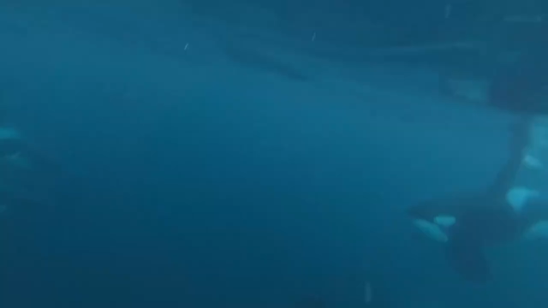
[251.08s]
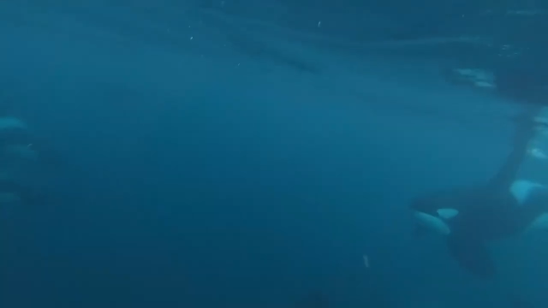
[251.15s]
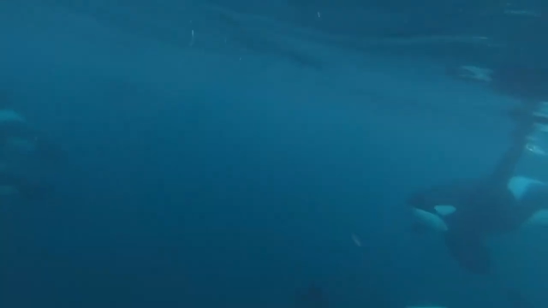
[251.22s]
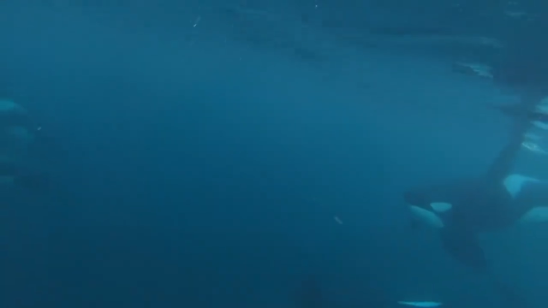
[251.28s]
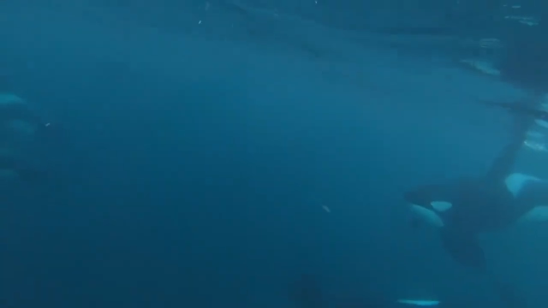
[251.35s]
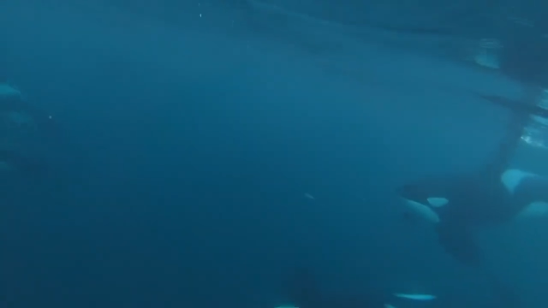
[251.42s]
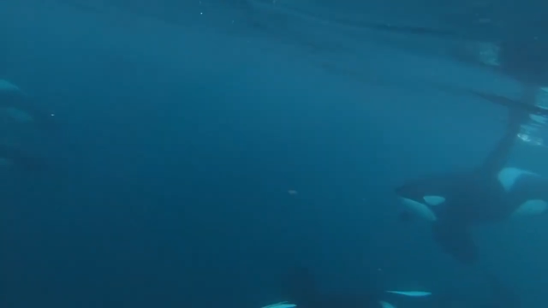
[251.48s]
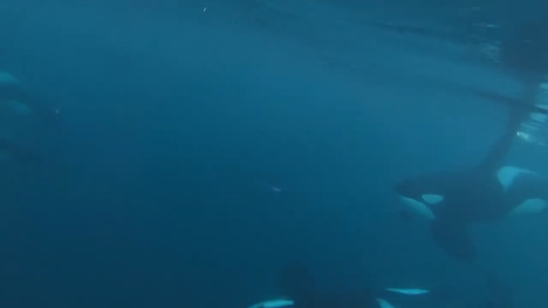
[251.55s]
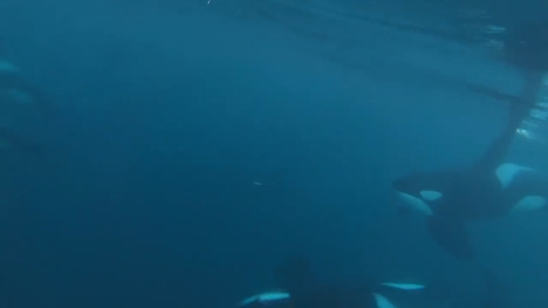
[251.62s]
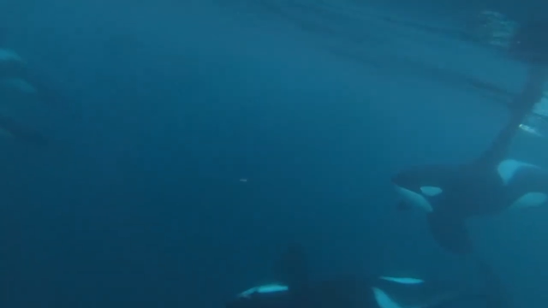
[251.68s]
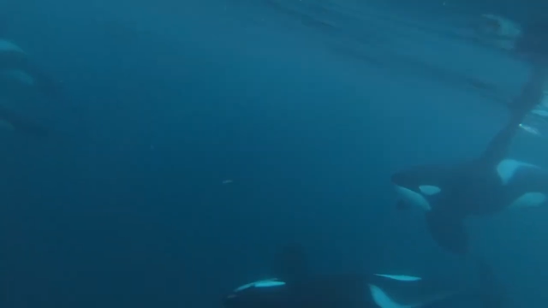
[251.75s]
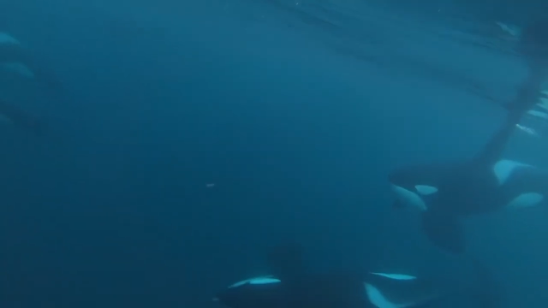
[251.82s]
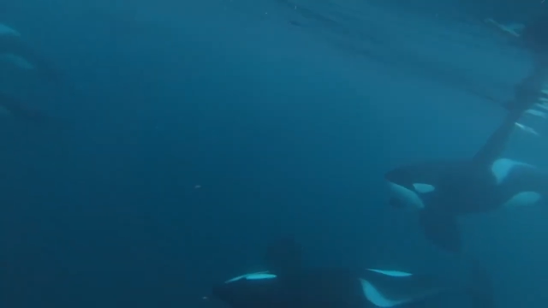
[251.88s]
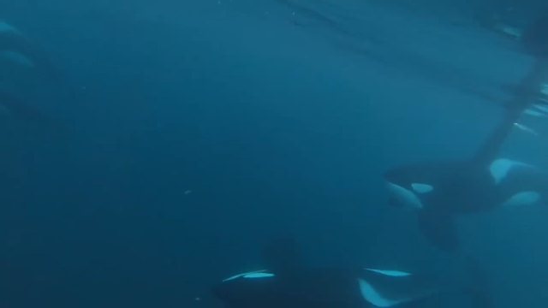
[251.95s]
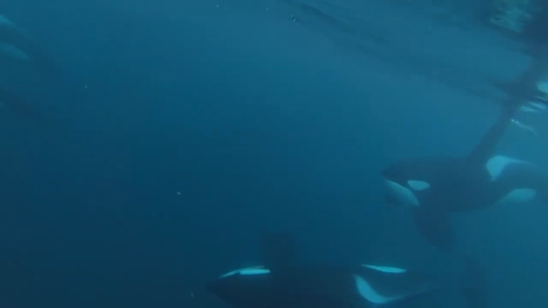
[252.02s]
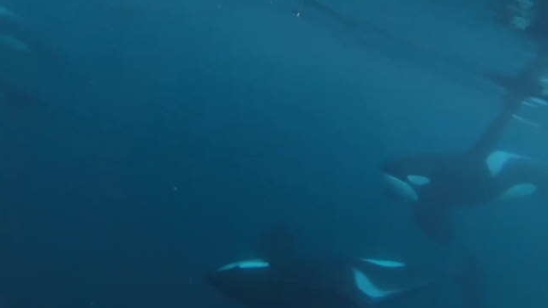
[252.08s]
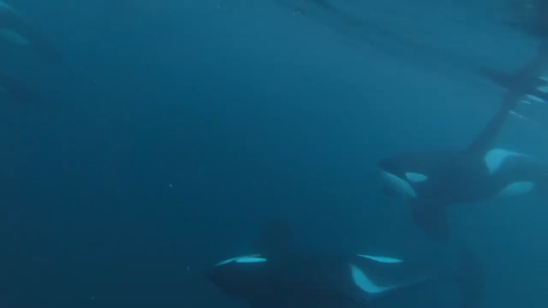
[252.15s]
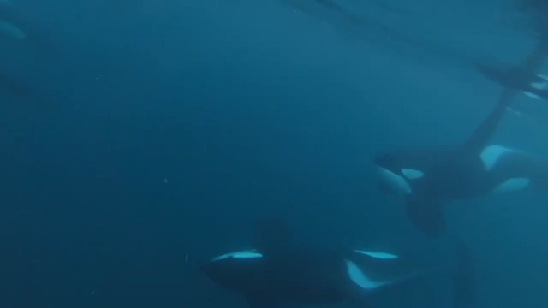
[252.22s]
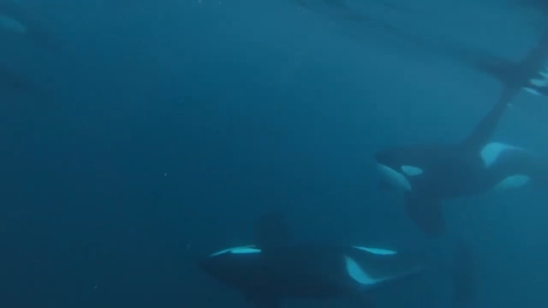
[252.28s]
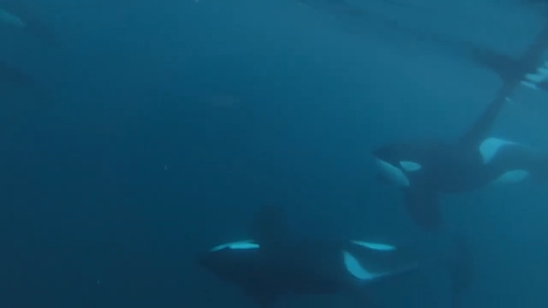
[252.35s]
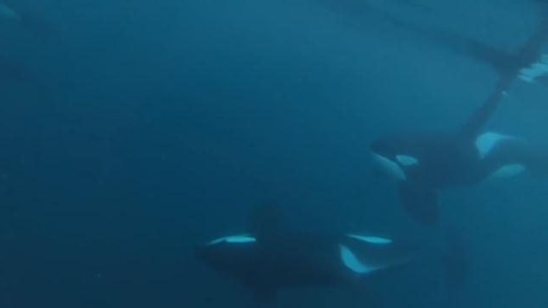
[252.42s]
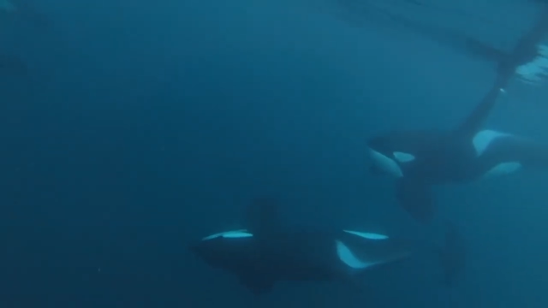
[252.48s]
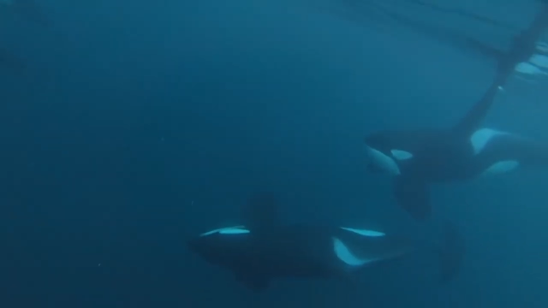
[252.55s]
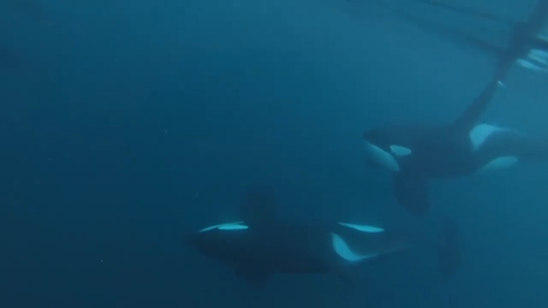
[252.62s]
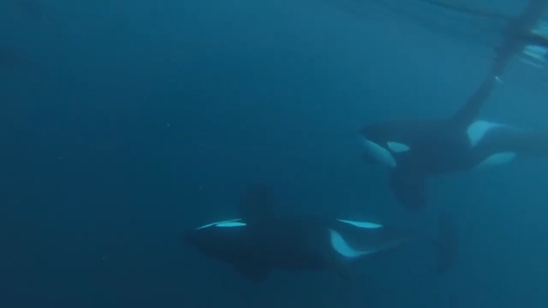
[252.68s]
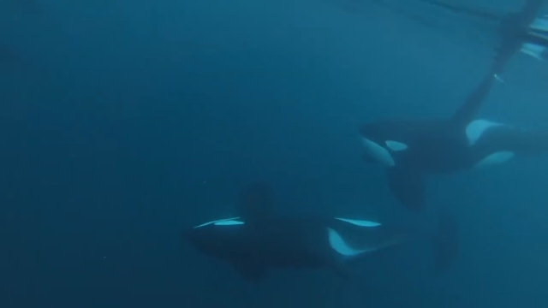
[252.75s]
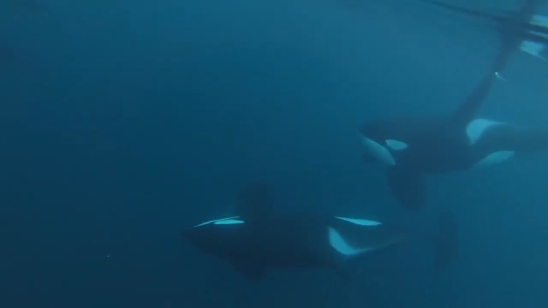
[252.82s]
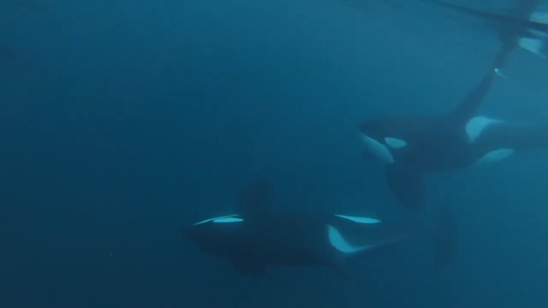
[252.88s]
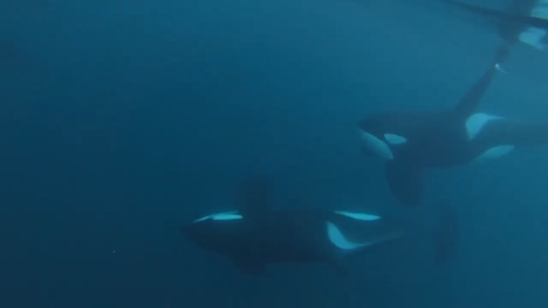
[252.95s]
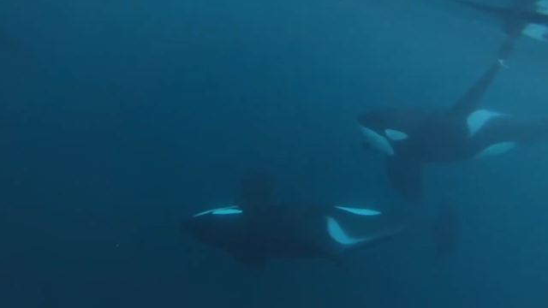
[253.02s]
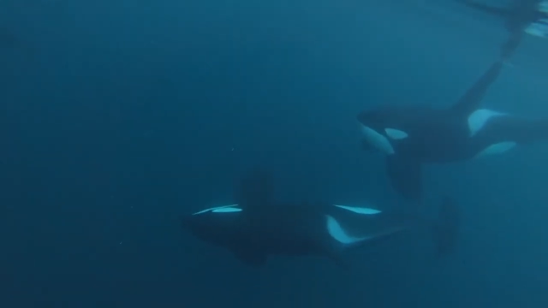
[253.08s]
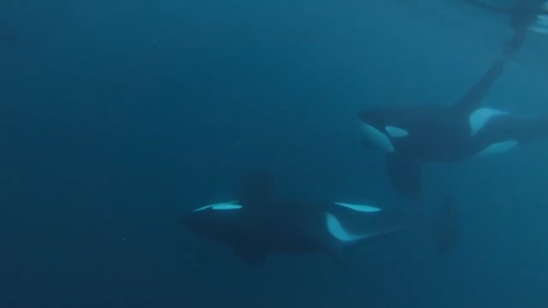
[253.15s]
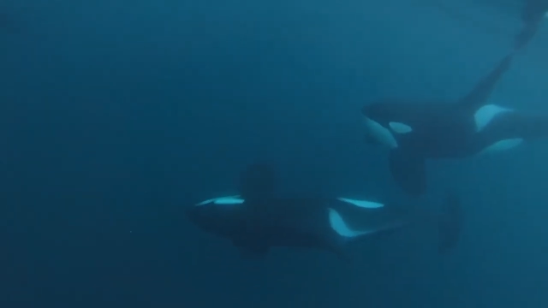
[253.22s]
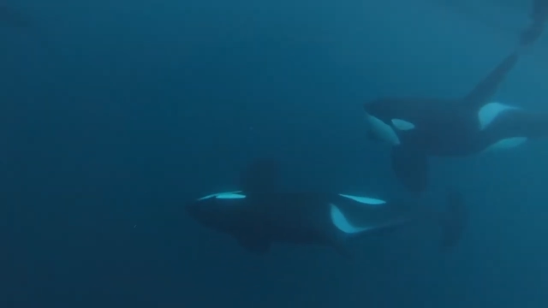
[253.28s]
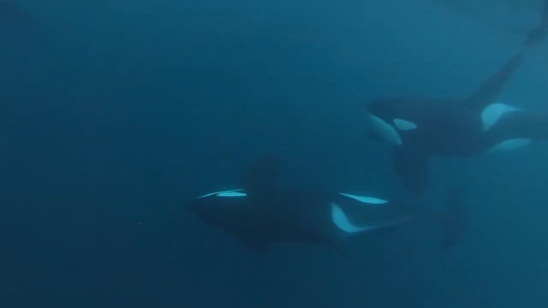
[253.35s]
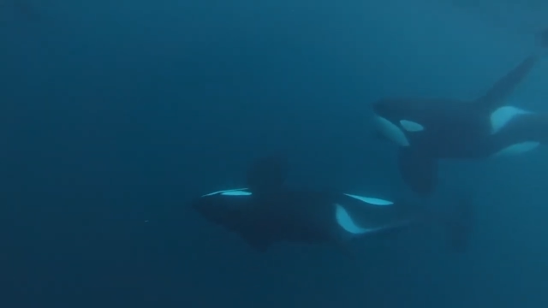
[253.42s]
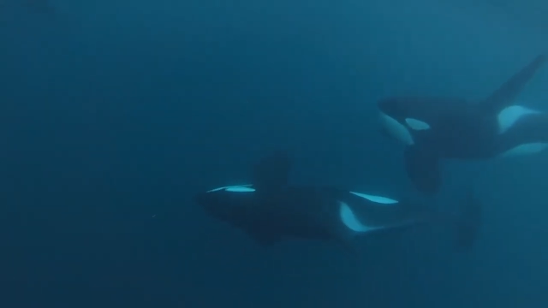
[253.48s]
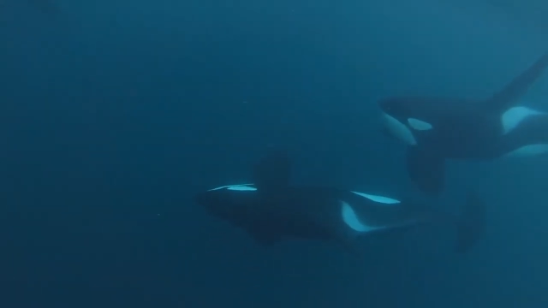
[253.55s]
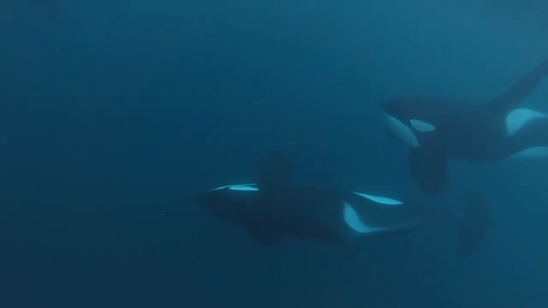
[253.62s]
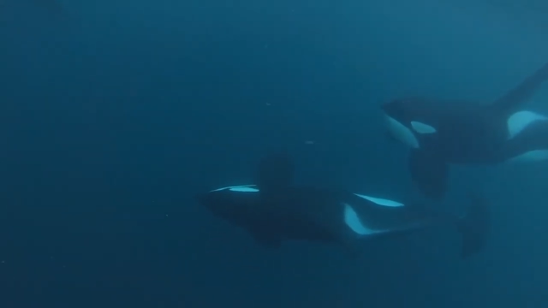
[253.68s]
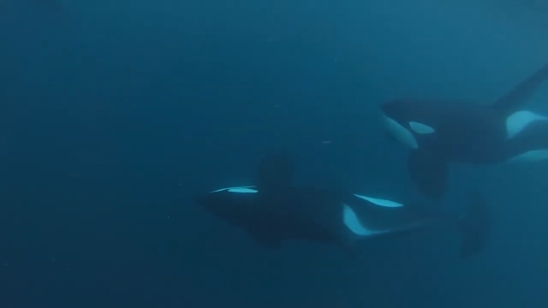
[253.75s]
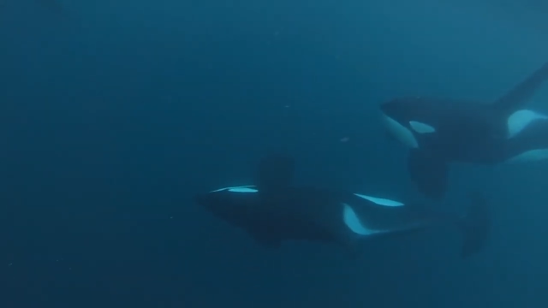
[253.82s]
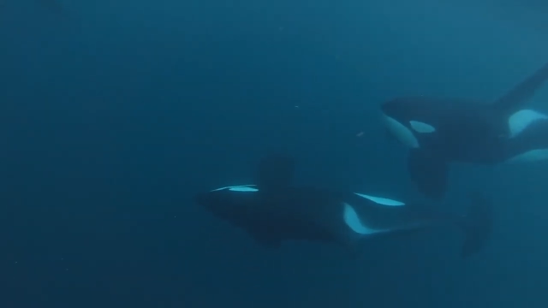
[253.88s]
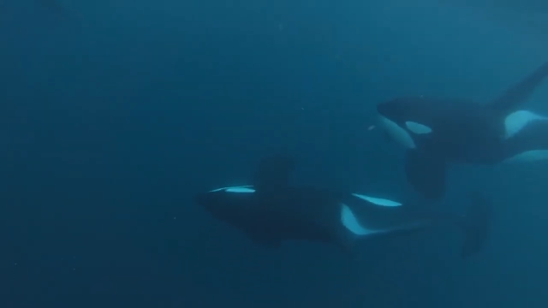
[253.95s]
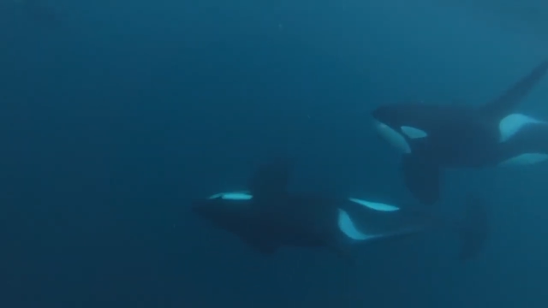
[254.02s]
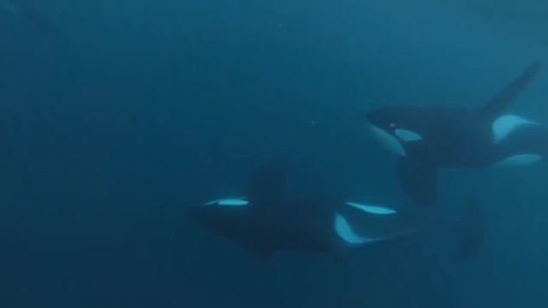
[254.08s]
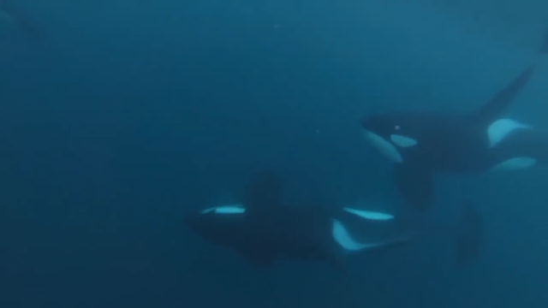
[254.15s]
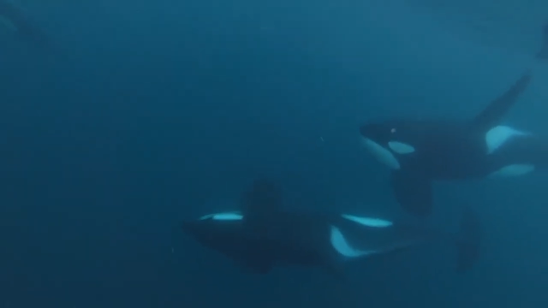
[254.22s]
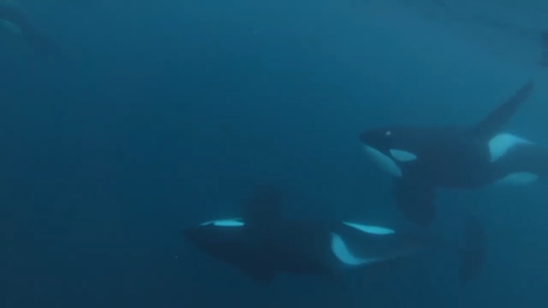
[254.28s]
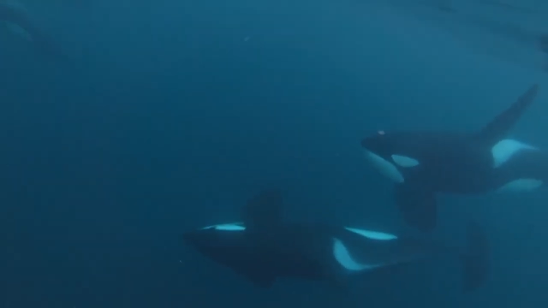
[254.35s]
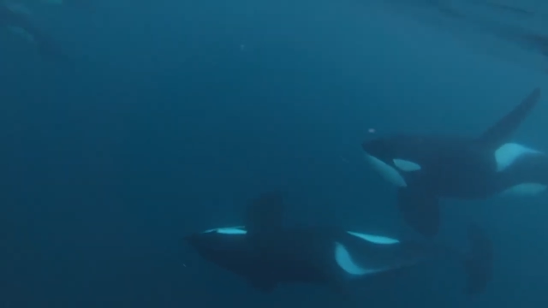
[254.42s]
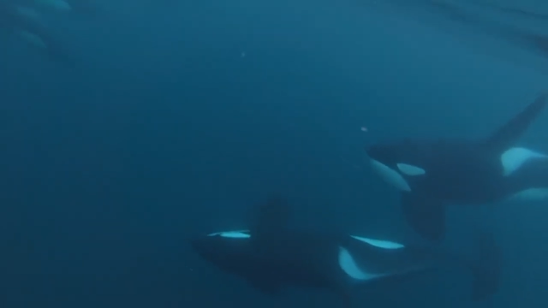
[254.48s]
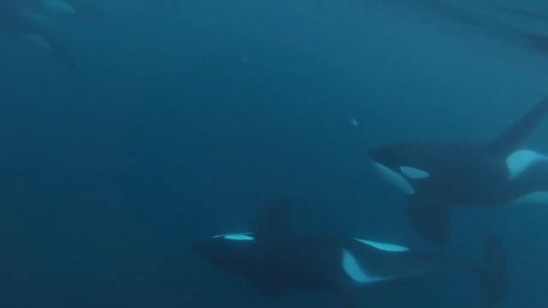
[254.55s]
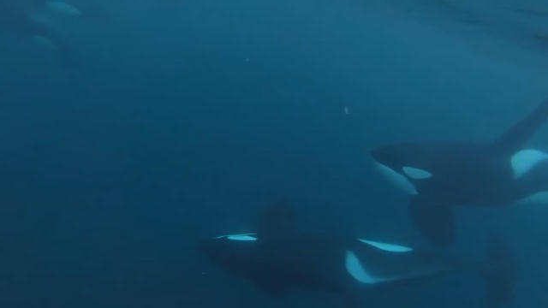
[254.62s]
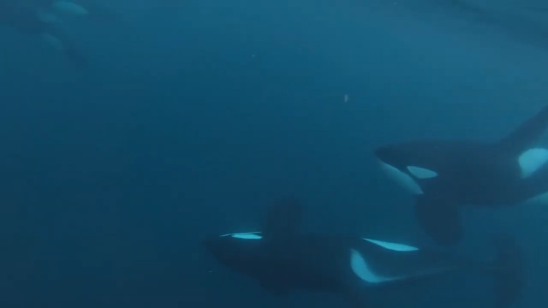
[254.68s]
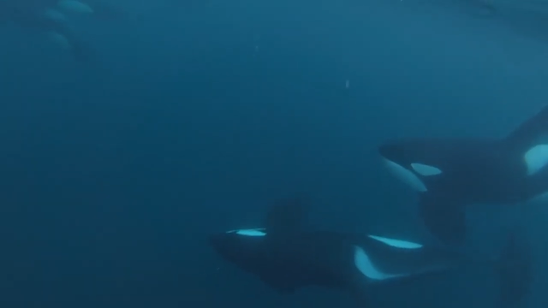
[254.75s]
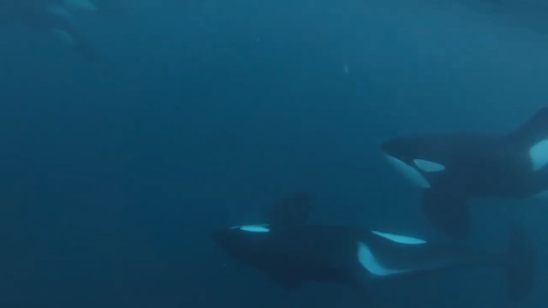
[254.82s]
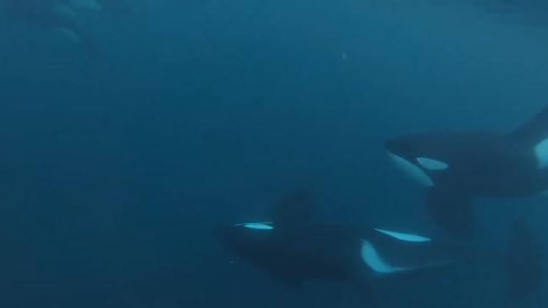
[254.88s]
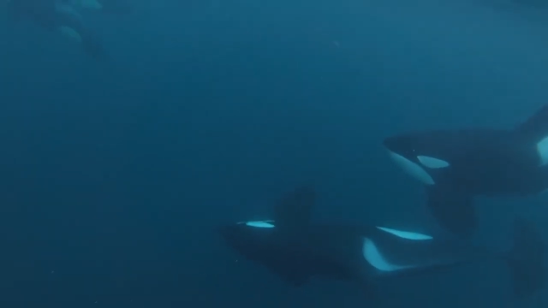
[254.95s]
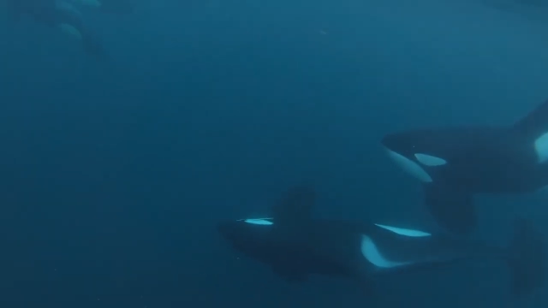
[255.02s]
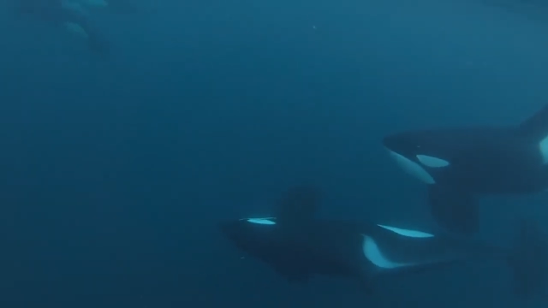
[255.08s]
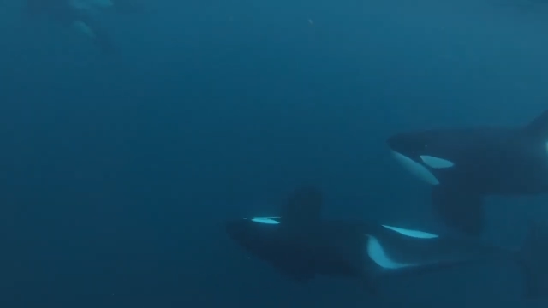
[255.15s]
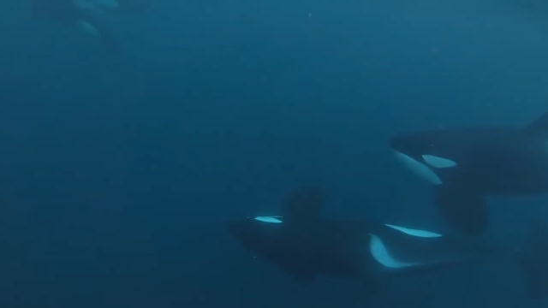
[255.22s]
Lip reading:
(no speaker visible)